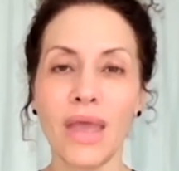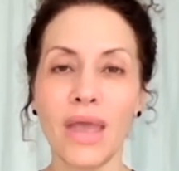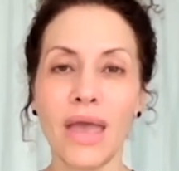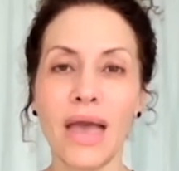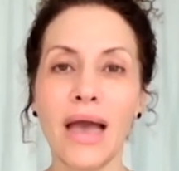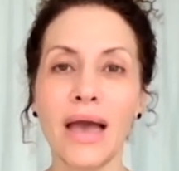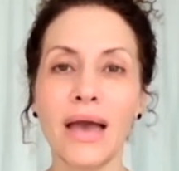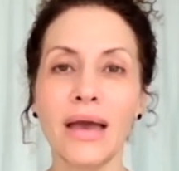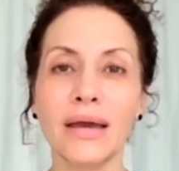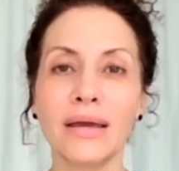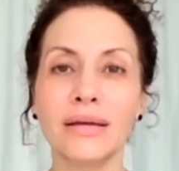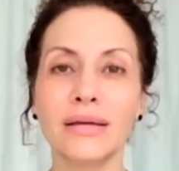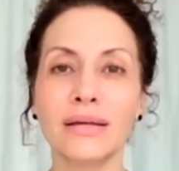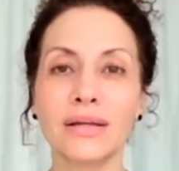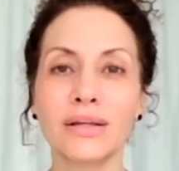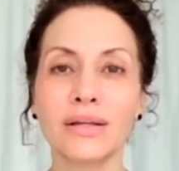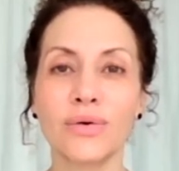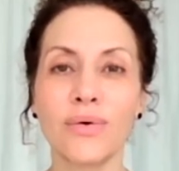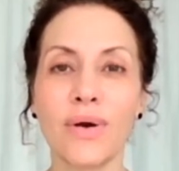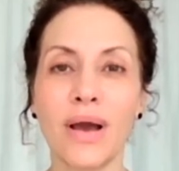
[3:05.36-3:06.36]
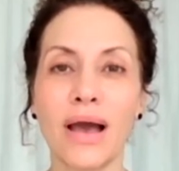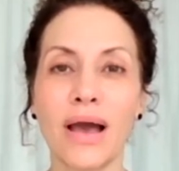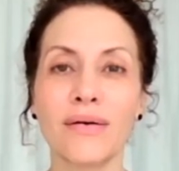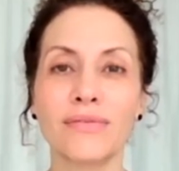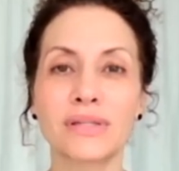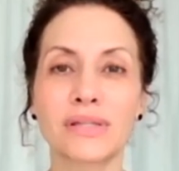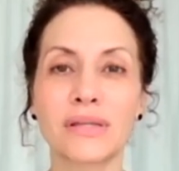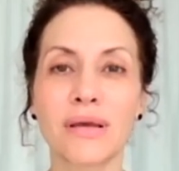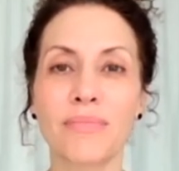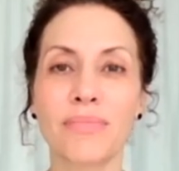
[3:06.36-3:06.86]
And you have
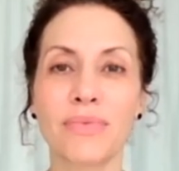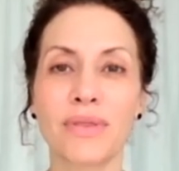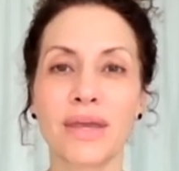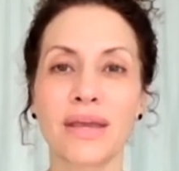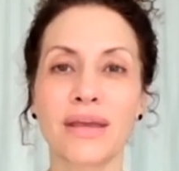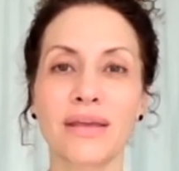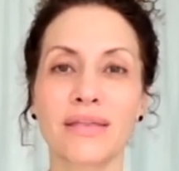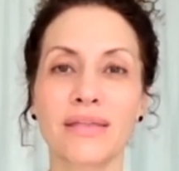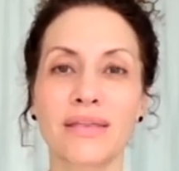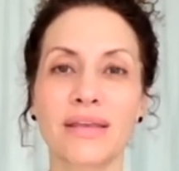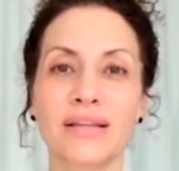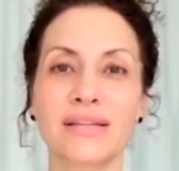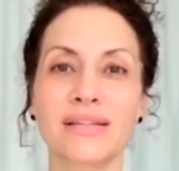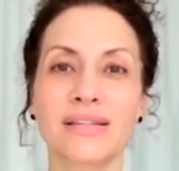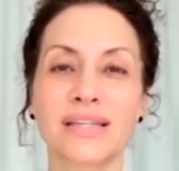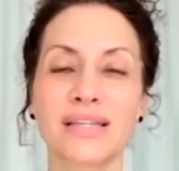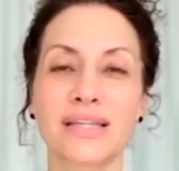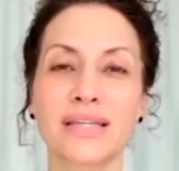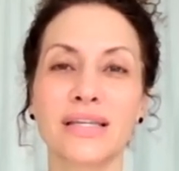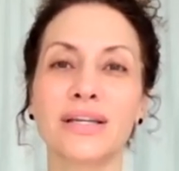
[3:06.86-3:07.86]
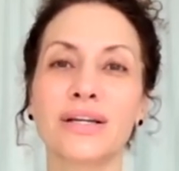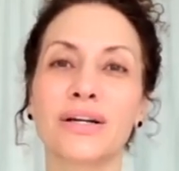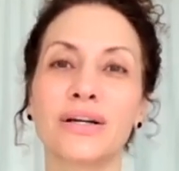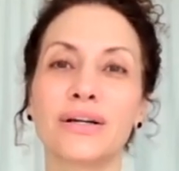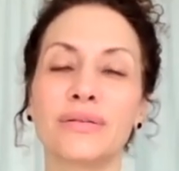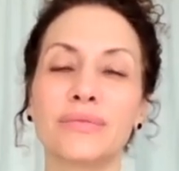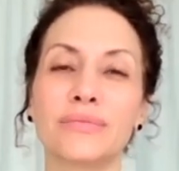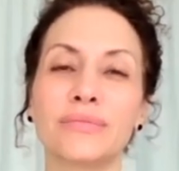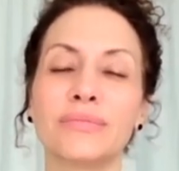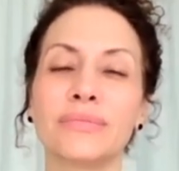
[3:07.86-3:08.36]
something that's
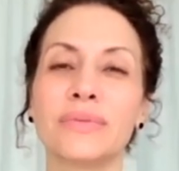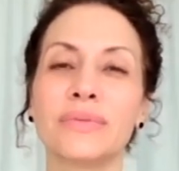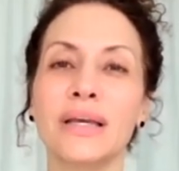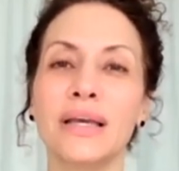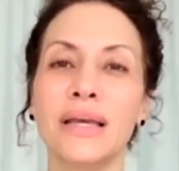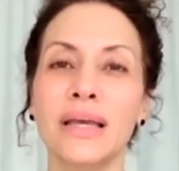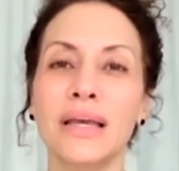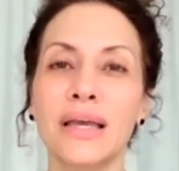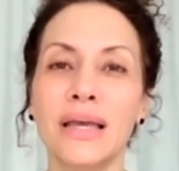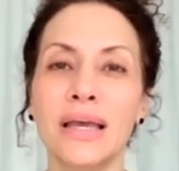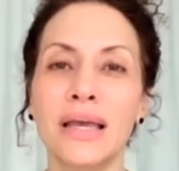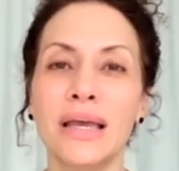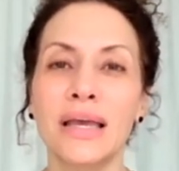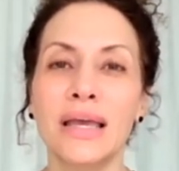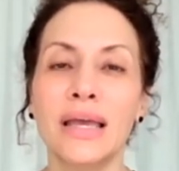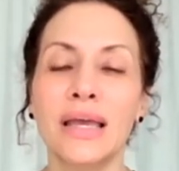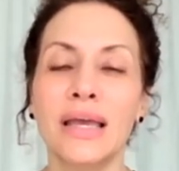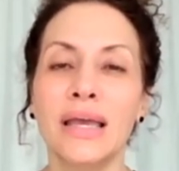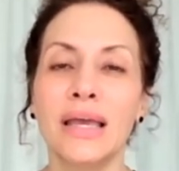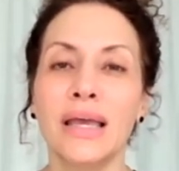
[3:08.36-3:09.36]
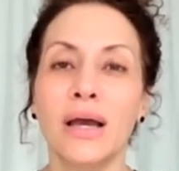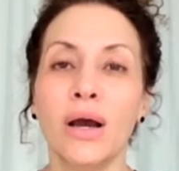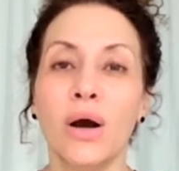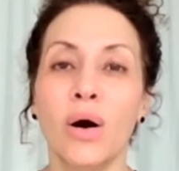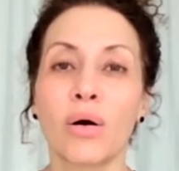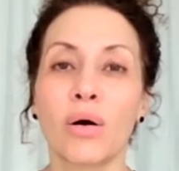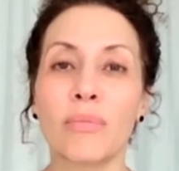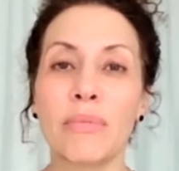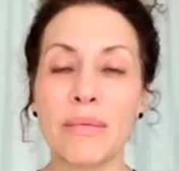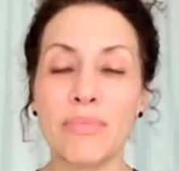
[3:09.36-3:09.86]
here.
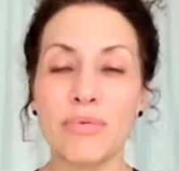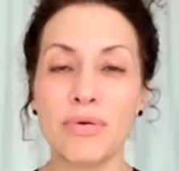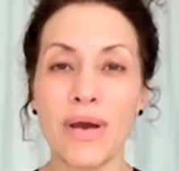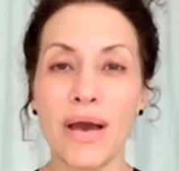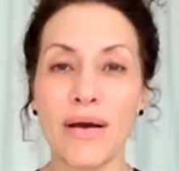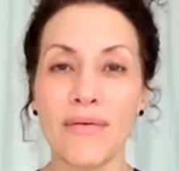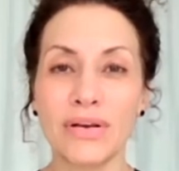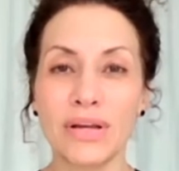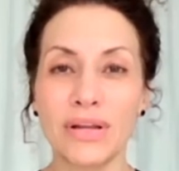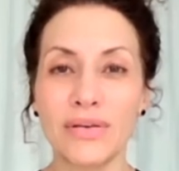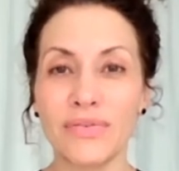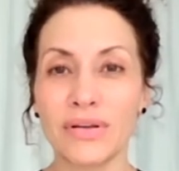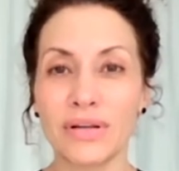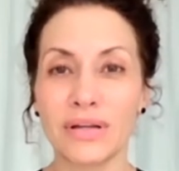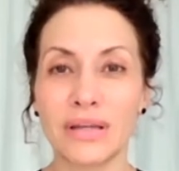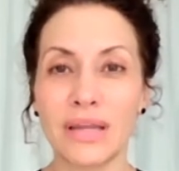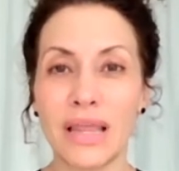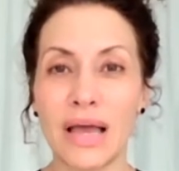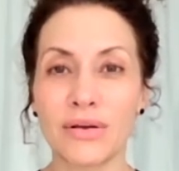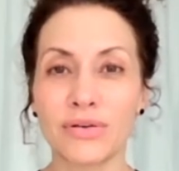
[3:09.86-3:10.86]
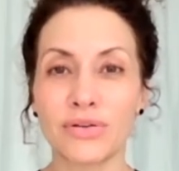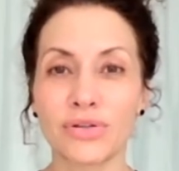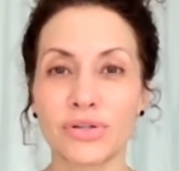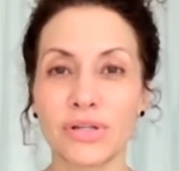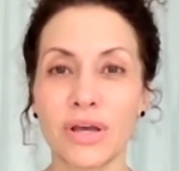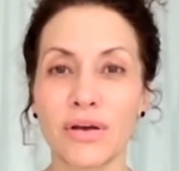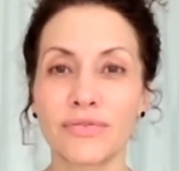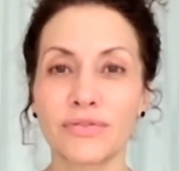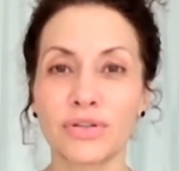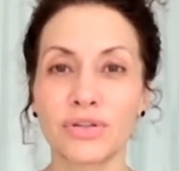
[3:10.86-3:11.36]
Or maybe you haven't even allowed
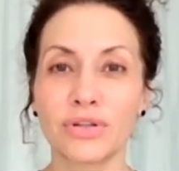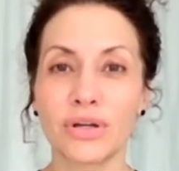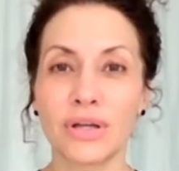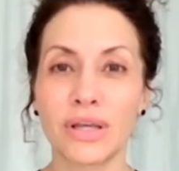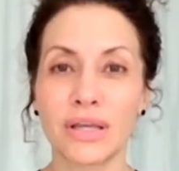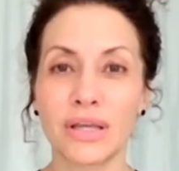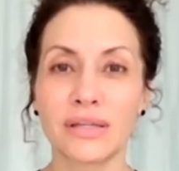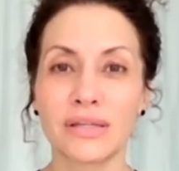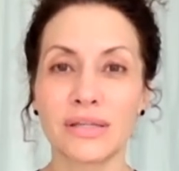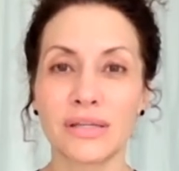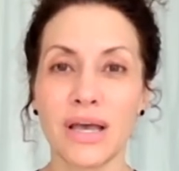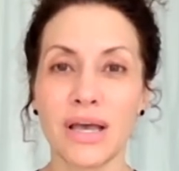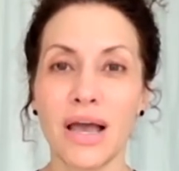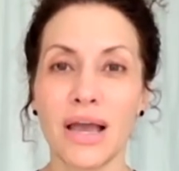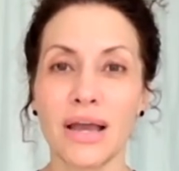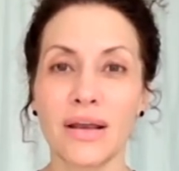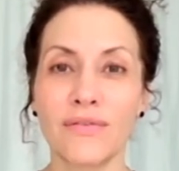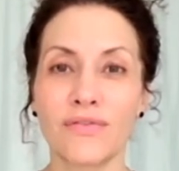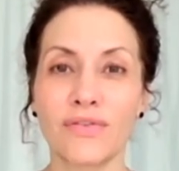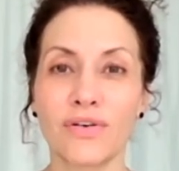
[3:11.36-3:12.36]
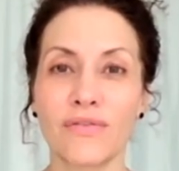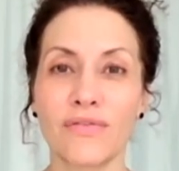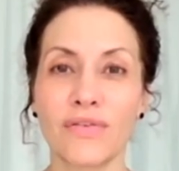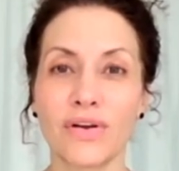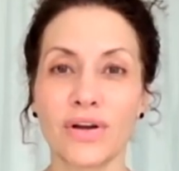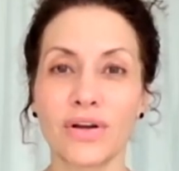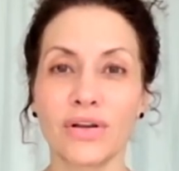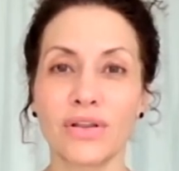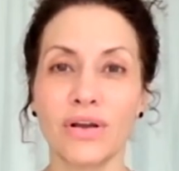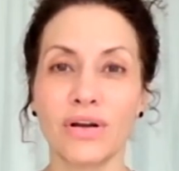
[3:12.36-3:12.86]
yourself to look inside for a
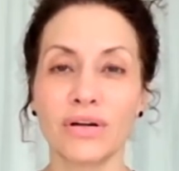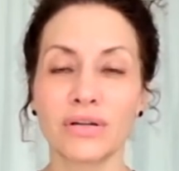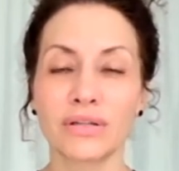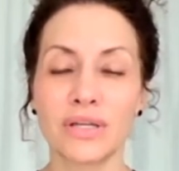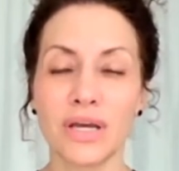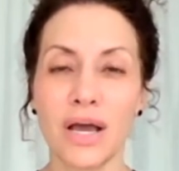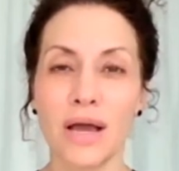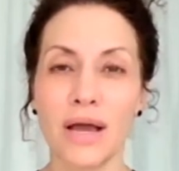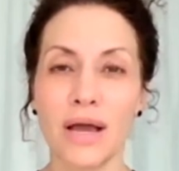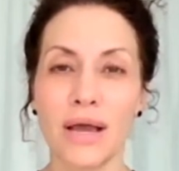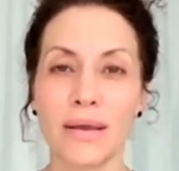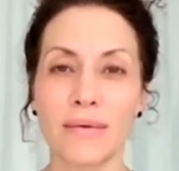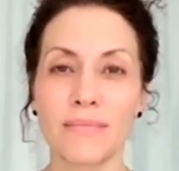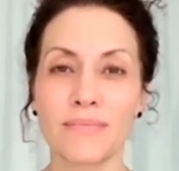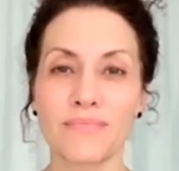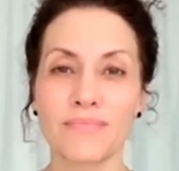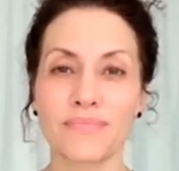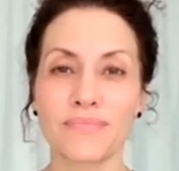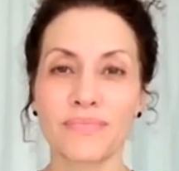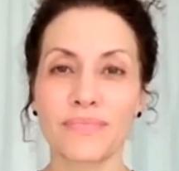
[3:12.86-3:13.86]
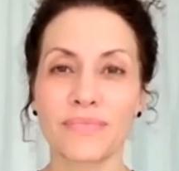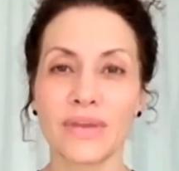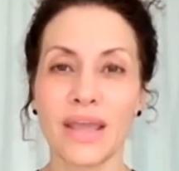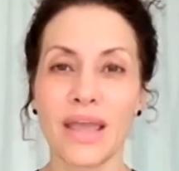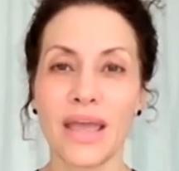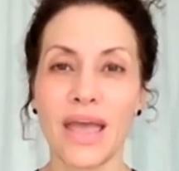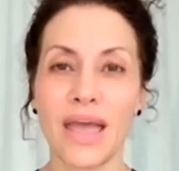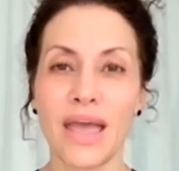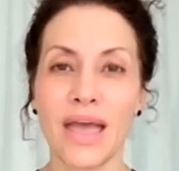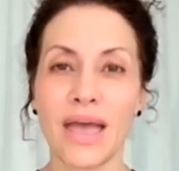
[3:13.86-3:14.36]
very long time.
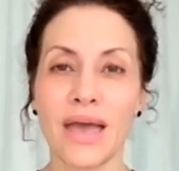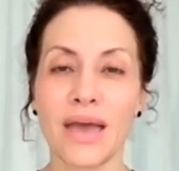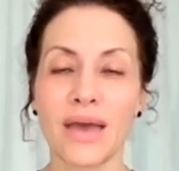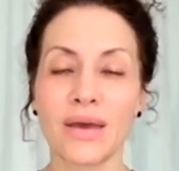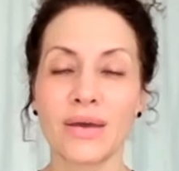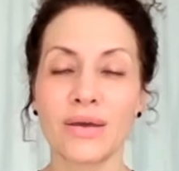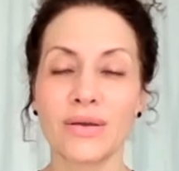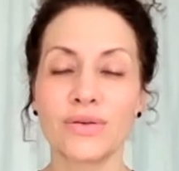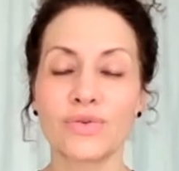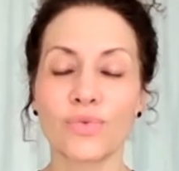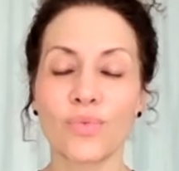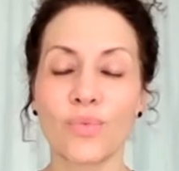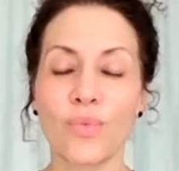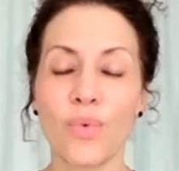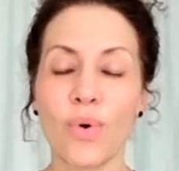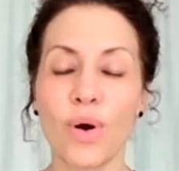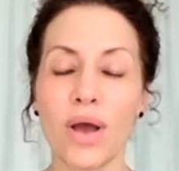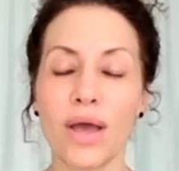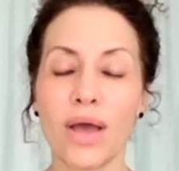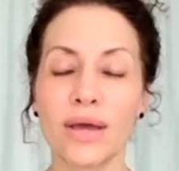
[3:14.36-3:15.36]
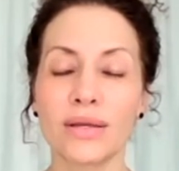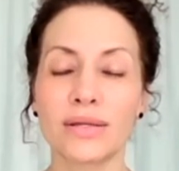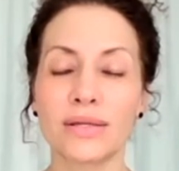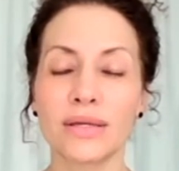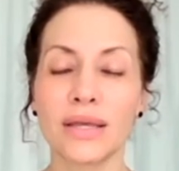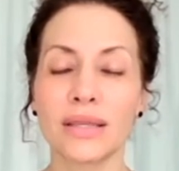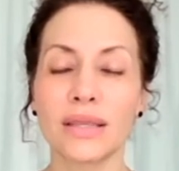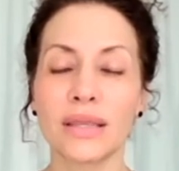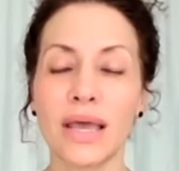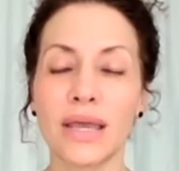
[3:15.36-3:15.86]
And what
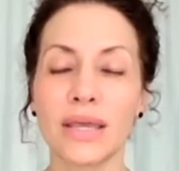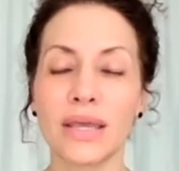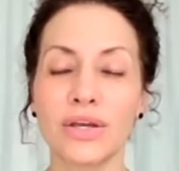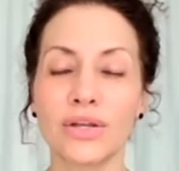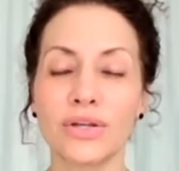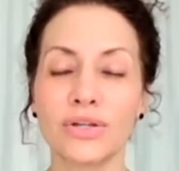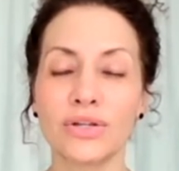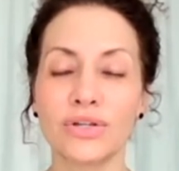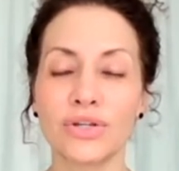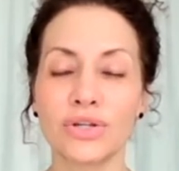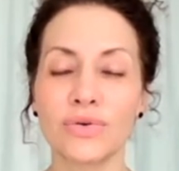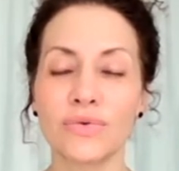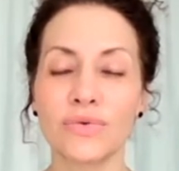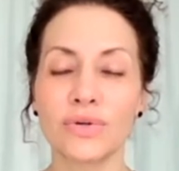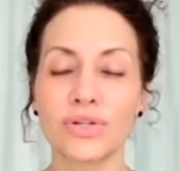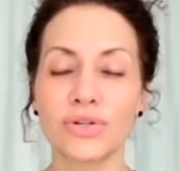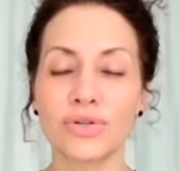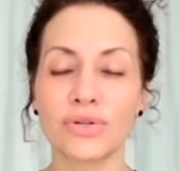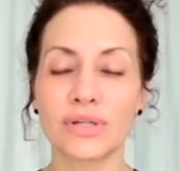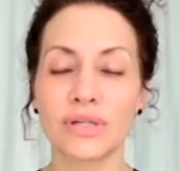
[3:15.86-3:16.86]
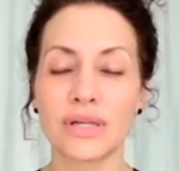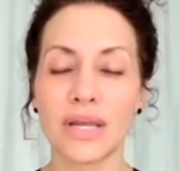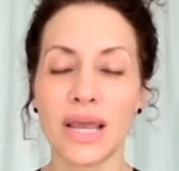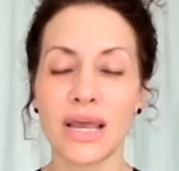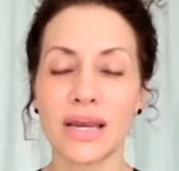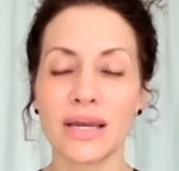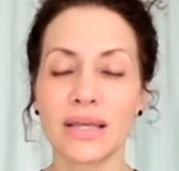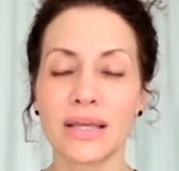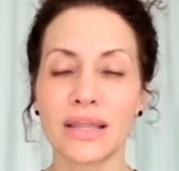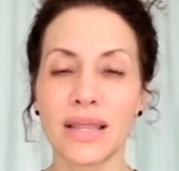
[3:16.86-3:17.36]
I'd like you to do as you're
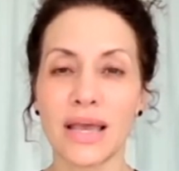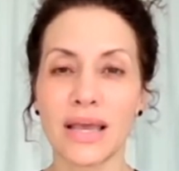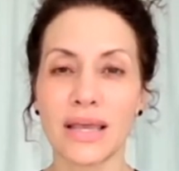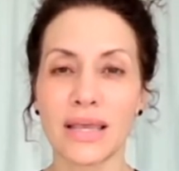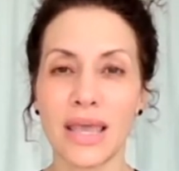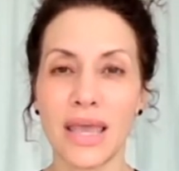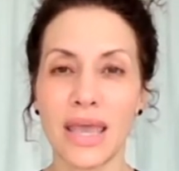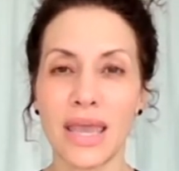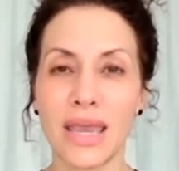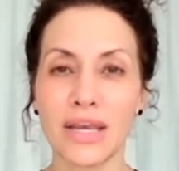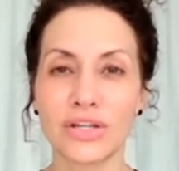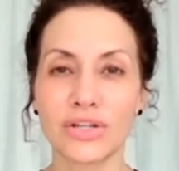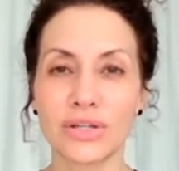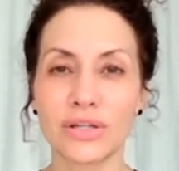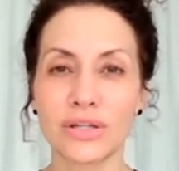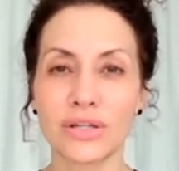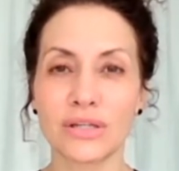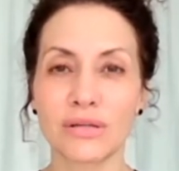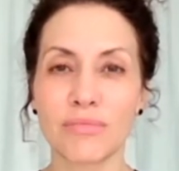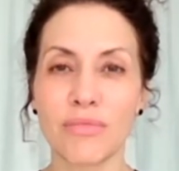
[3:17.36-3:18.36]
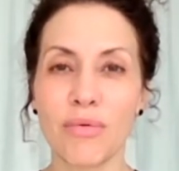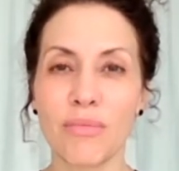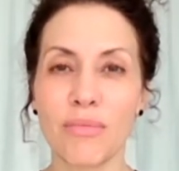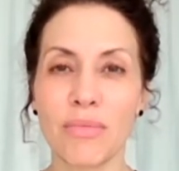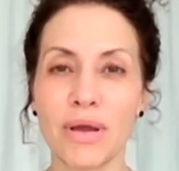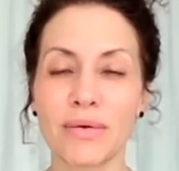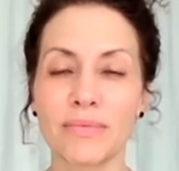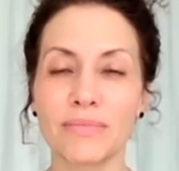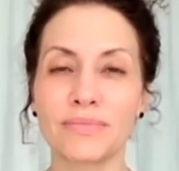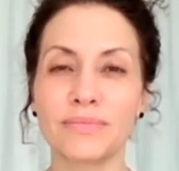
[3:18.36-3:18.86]
standing in that cage in this
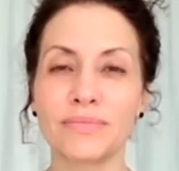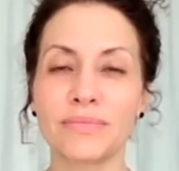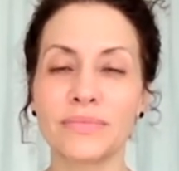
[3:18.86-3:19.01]
moment